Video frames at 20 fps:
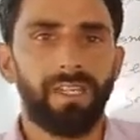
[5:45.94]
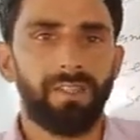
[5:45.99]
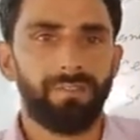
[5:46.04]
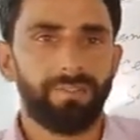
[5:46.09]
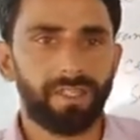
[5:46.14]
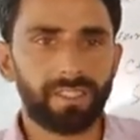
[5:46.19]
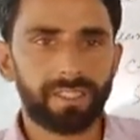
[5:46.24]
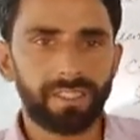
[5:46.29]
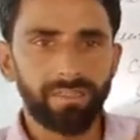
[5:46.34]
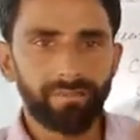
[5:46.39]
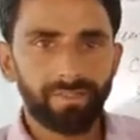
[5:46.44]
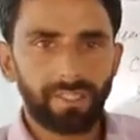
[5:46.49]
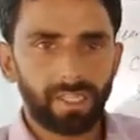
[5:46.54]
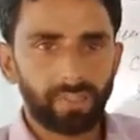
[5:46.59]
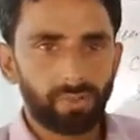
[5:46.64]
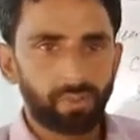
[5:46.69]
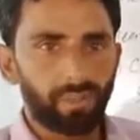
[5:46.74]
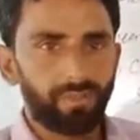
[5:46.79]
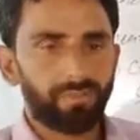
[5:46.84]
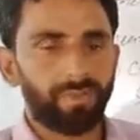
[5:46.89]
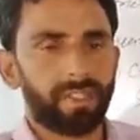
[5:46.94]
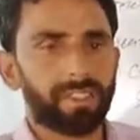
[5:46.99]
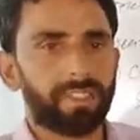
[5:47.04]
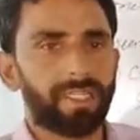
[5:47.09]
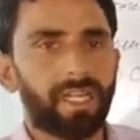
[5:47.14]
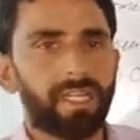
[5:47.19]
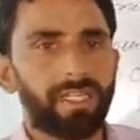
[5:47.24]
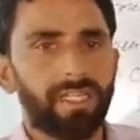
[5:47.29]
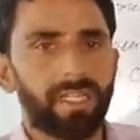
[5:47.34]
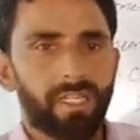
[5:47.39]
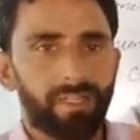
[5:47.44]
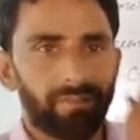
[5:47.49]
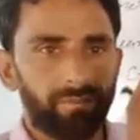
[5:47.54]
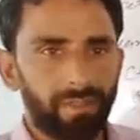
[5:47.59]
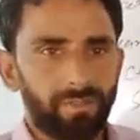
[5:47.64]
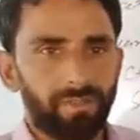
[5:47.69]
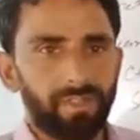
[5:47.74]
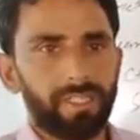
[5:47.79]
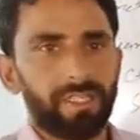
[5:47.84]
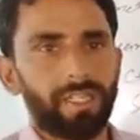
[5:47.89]
Firstly, we are notifying that we
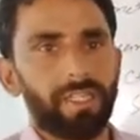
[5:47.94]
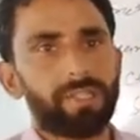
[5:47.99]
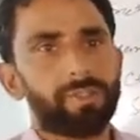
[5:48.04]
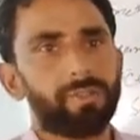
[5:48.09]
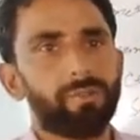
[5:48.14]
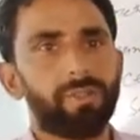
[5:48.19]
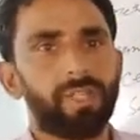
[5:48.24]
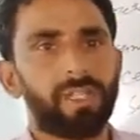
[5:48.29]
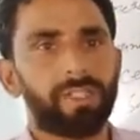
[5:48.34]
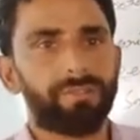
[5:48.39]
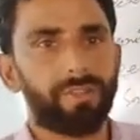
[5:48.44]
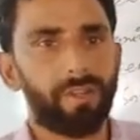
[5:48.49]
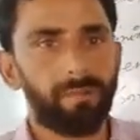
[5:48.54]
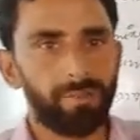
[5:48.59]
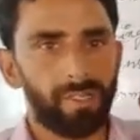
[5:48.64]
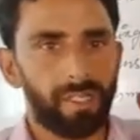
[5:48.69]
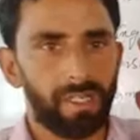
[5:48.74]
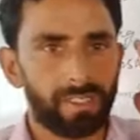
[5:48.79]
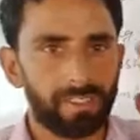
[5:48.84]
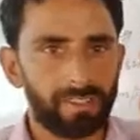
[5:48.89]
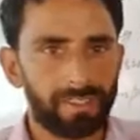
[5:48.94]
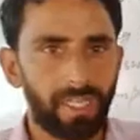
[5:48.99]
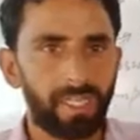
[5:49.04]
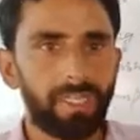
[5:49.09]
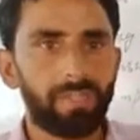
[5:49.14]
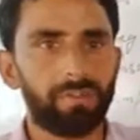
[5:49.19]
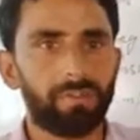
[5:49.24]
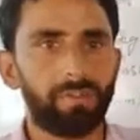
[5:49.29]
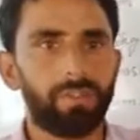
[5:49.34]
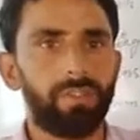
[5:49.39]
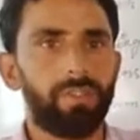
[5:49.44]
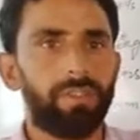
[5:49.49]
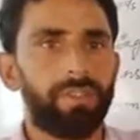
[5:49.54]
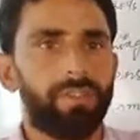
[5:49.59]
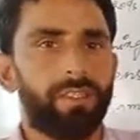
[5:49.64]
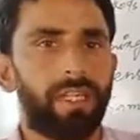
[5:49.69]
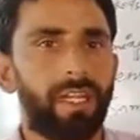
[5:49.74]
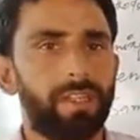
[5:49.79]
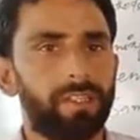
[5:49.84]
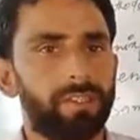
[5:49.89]
will take students from 10th
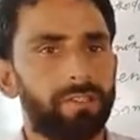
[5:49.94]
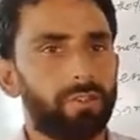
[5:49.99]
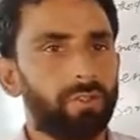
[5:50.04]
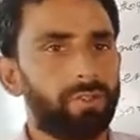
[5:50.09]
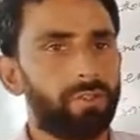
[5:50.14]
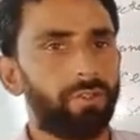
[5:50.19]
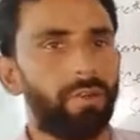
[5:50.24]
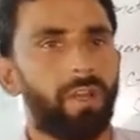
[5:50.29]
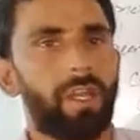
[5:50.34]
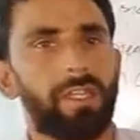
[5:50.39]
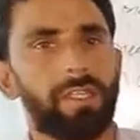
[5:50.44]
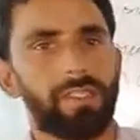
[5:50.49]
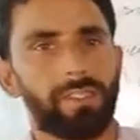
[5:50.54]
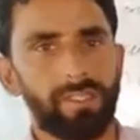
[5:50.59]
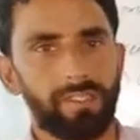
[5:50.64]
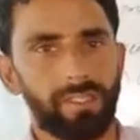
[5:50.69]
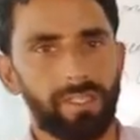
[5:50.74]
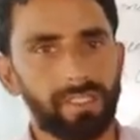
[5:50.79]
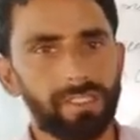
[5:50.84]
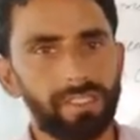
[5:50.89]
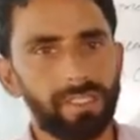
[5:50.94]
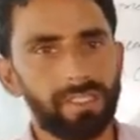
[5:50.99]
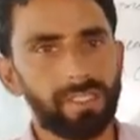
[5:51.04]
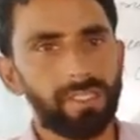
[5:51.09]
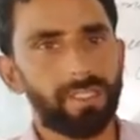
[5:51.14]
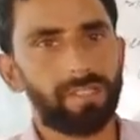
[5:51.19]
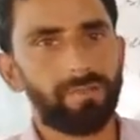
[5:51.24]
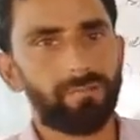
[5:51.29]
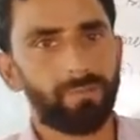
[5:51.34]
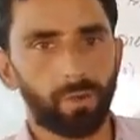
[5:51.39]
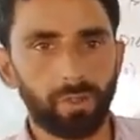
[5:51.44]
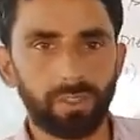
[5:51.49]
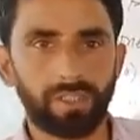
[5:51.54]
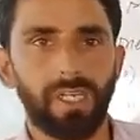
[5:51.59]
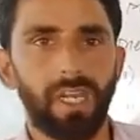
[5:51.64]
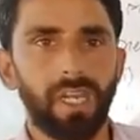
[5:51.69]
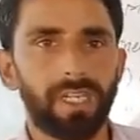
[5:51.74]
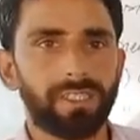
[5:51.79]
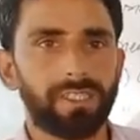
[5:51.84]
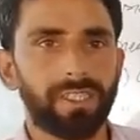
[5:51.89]
to 12th. 4
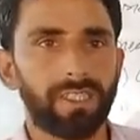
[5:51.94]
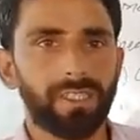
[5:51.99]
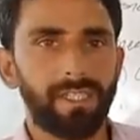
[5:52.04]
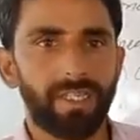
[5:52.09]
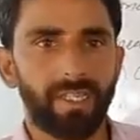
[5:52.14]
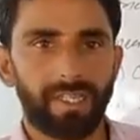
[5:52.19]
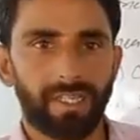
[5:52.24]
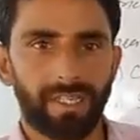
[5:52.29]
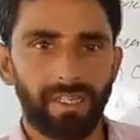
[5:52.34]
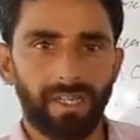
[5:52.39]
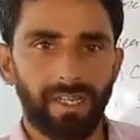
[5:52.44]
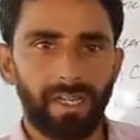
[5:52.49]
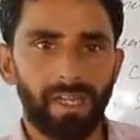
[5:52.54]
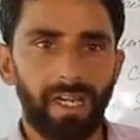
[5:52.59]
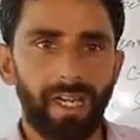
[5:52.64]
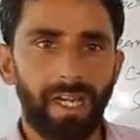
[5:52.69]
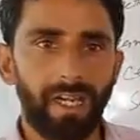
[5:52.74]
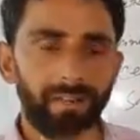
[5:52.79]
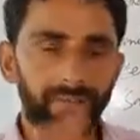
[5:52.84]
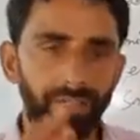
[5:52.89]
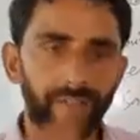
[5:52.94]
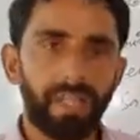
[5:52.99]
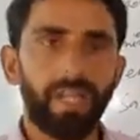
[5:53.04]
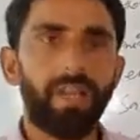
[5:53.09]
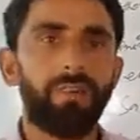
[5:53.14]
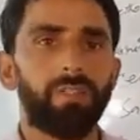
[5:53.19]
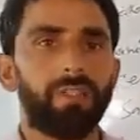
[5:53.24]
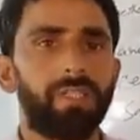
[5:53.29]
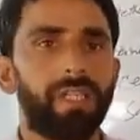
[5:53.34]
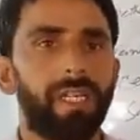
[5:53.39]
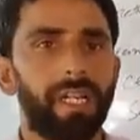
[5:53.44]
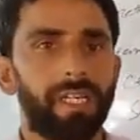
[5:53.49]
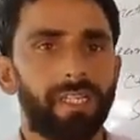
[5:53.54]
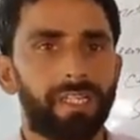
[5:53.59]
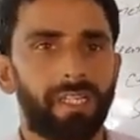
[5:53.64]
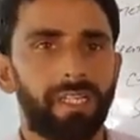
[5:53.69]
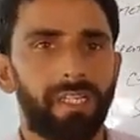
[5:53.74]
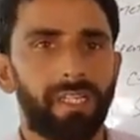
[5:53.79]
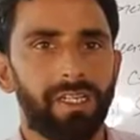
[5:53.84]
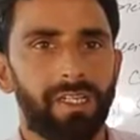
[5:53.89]
classes are there, and we have to
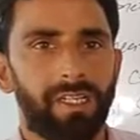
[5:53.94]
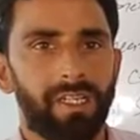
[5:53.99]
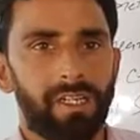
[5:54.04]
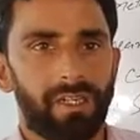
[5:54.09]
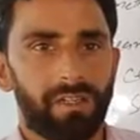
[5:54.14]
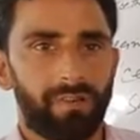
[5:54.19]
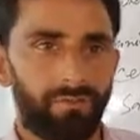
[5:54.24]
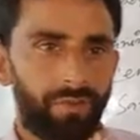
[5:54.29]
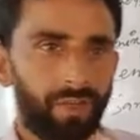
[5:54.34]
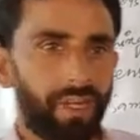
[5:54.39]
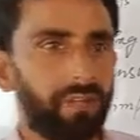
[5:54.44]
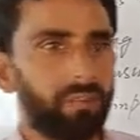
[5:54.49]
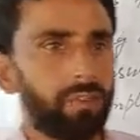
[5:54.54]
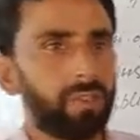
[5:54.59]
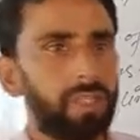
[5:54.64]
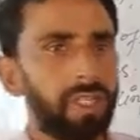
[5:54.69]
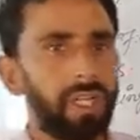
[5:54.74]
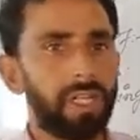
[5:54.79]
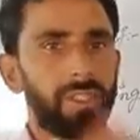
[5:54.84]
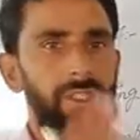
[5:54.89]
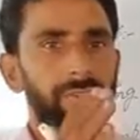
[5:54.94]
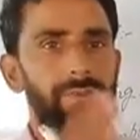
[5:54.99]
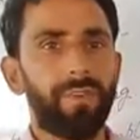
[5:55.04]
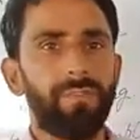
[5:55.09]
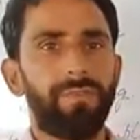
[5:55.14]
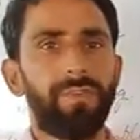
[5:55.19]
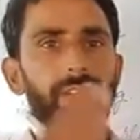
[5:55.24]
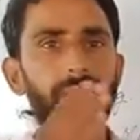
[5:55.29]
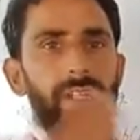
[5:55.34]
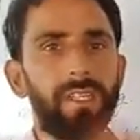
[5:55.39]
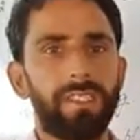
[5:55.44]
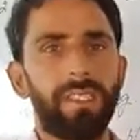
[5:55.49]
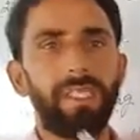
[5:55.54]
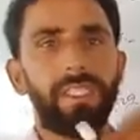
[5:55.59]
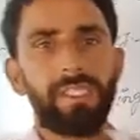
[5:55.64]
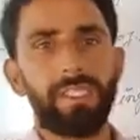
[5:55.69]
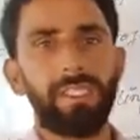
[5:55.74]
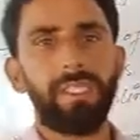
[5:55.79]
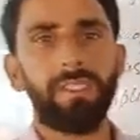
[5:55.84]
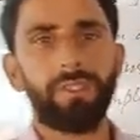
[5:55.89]
select 15 or
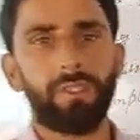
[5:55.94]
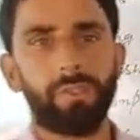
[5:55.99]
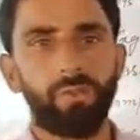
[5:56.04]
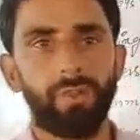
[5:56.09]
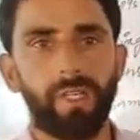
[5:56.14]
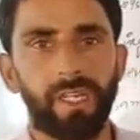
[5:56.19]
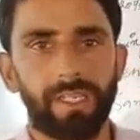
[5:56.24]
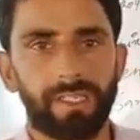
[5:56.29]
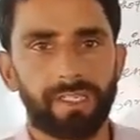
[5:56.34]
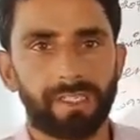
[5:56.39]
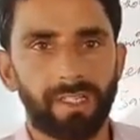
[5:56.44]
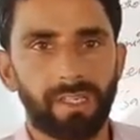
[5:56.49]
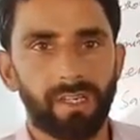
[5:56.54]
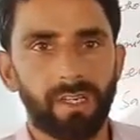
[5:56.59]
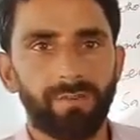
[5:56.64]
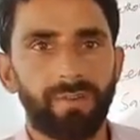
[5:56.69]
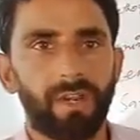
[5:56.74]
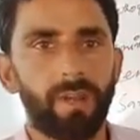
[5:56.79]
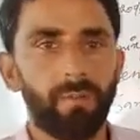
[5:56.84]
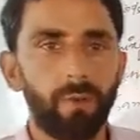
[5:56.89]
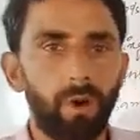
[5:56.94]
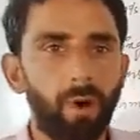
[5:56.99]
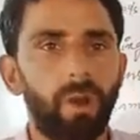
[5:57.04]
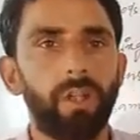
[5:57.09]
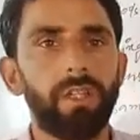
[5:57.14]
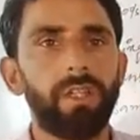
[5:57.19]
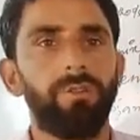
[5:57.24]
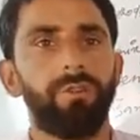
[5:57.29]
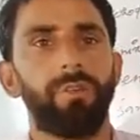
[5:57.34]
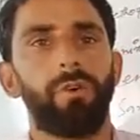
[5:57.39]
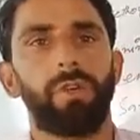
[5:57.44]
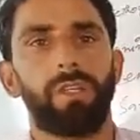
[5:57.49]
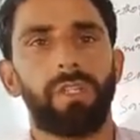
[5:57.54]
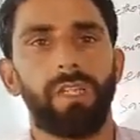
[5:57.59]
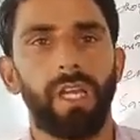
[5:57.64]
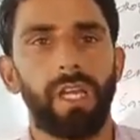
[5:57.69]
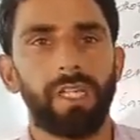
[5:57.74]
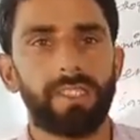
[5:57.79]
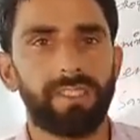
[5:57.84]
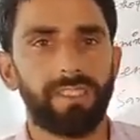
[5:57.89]
16 students from all the 4
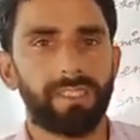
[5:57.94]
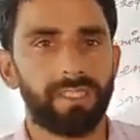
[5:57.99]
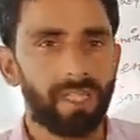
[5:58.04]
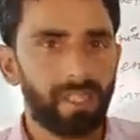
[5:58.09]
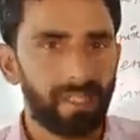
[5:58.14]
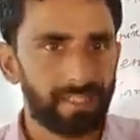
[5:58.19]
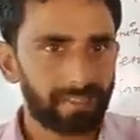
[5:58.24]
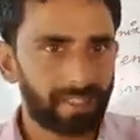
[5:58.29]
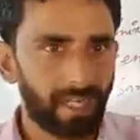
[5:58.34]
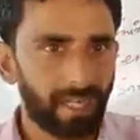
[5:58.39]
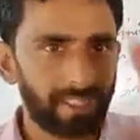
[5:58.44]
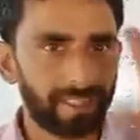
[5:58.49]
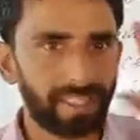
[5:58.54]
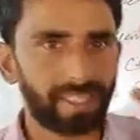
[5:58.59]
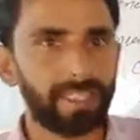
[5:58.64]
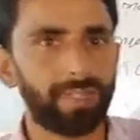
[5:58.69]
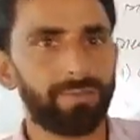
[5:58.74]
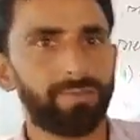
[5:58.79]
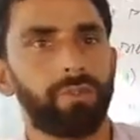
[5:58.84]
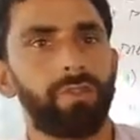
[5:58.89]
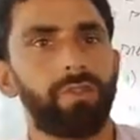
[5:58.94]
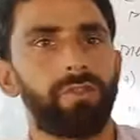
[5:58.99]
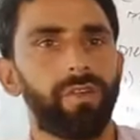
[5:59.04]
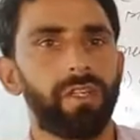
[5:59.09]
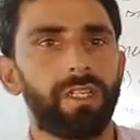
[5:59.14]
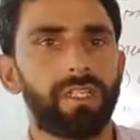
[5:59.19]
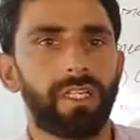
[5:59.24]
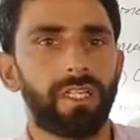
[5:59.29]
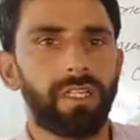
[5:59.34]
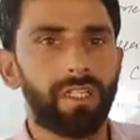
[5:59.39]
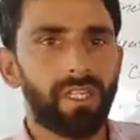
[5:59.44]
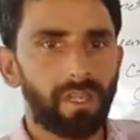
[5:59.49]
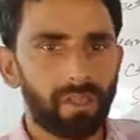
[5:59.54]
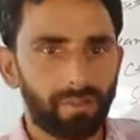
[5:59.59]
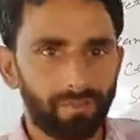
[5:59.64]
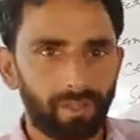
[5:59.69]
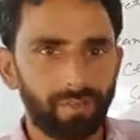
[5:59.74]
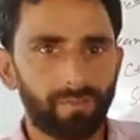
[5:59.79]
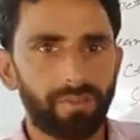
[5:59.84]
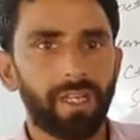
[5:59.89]
classes. That kind of situation,
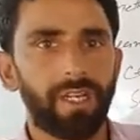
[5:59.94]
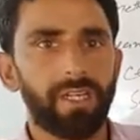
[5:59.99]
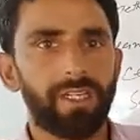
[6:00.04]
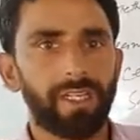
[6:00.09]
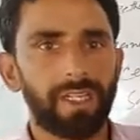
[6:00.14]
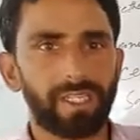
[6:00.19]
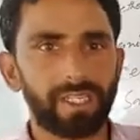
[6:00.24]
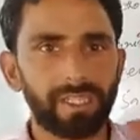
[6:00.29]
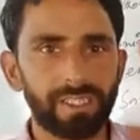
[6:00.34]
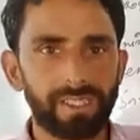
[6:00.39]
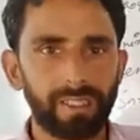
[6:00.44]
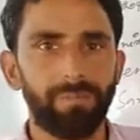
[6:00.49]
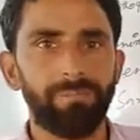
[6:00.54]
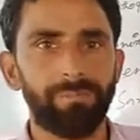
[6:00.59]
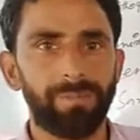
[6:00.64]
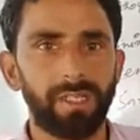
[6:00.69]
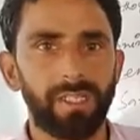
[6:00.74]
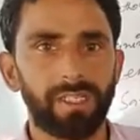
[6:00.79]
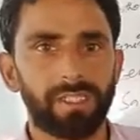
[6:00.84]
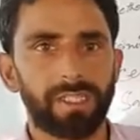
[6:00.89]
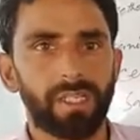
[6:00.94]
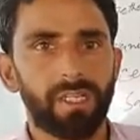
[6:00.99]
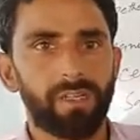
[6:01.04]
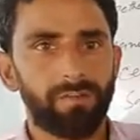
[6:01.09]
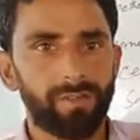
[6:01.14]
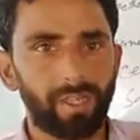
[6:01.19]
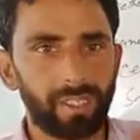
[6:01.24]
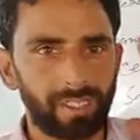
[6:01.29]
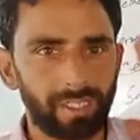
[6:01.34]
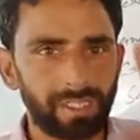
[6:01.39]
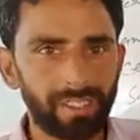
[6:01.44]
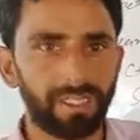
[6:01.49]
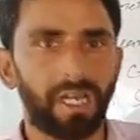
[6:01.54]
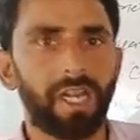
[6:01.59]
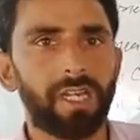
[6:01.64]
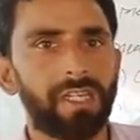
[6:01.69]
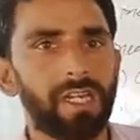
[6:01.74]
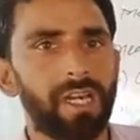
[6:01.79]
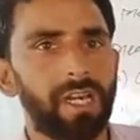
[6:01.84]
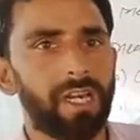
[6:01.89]
when we are taking samples, we are taking
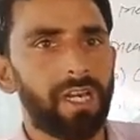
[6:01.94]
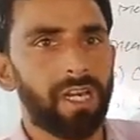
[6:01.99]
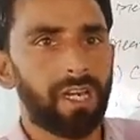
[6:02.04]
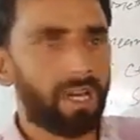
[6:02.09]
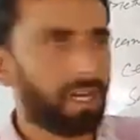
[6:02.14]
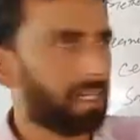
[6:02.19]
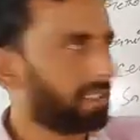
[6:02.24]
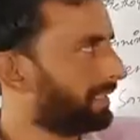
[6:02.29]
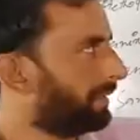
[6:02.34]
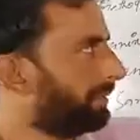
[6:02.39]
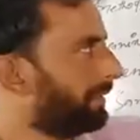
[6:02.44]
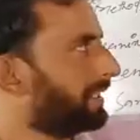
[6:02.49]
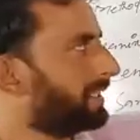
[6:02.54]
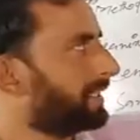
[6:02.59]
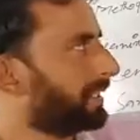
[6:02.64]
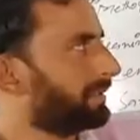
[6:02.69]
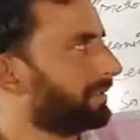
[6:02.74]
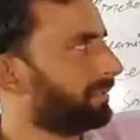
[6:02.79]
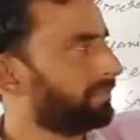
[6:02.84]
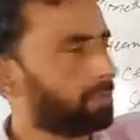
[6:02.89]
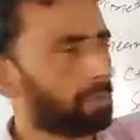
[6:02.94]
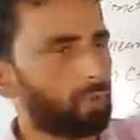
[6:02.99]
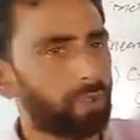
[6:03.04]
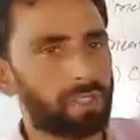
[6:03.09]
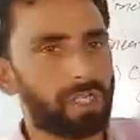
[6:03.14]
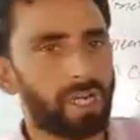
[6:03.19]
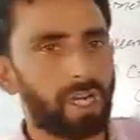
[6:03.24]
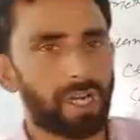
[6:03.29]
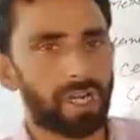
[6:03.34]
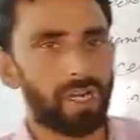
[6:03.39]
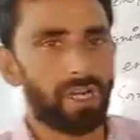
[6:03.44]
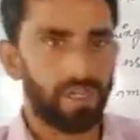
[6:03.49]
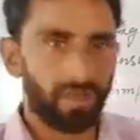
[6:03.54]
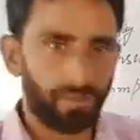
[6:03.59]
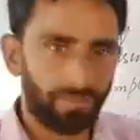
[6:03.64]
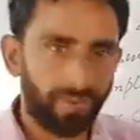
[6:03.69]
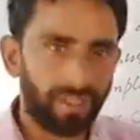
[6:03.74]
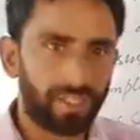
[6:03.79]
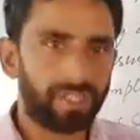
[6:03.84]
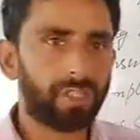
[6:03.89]
data on the basis of some quota,
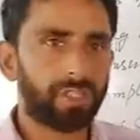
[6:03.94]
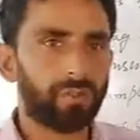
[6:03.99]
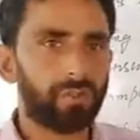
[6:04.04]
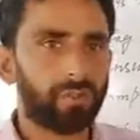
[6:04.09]
fixed